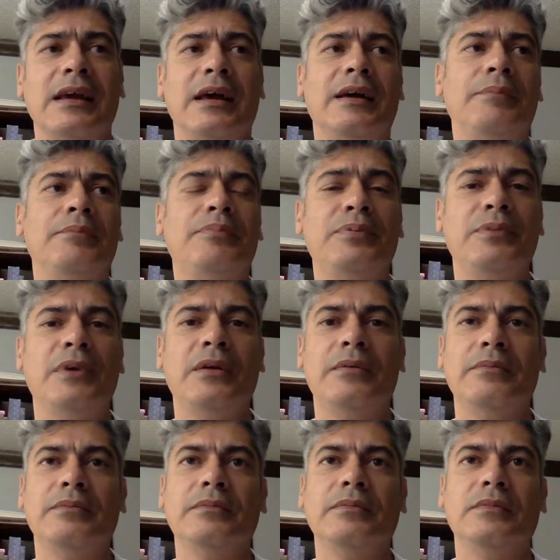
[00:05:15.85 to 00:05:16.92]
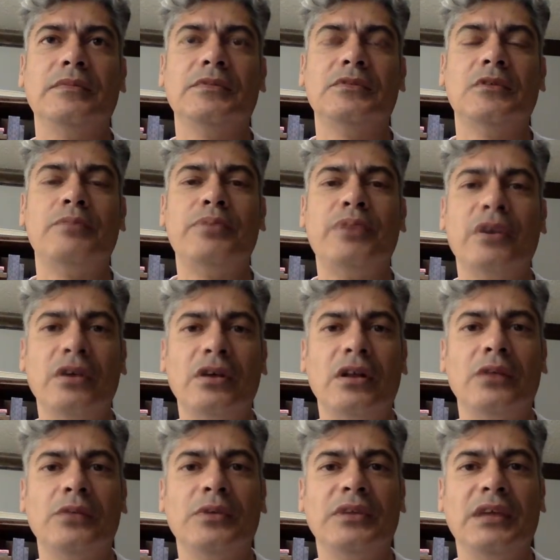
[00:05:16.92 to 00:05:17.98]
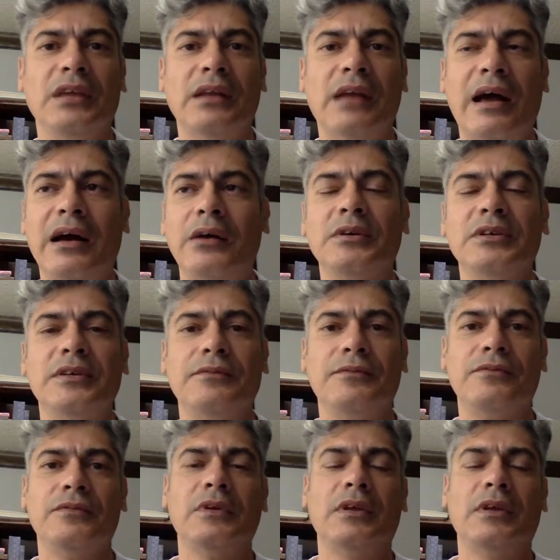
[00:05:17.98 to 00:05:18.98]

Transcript: sort of protocol within our